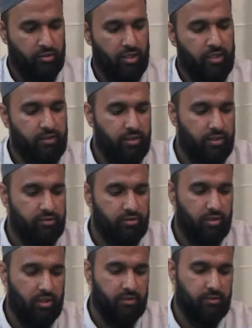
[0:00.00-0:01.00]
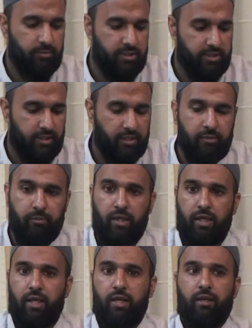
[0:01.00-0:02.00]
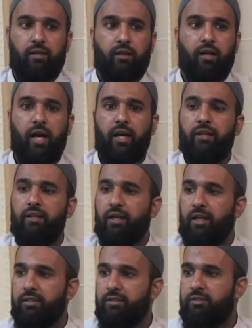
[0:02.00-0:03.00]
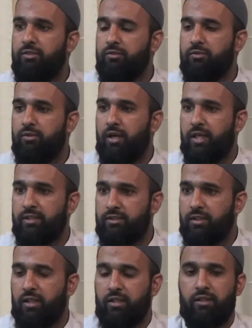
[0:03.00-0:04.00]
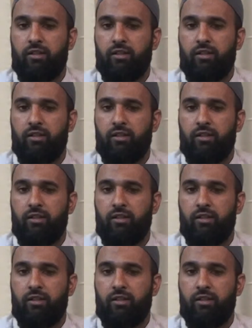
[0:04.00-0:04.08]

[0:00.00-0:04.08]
Ihdina as-sirat al-mustaqim. Guide us to as-sirat.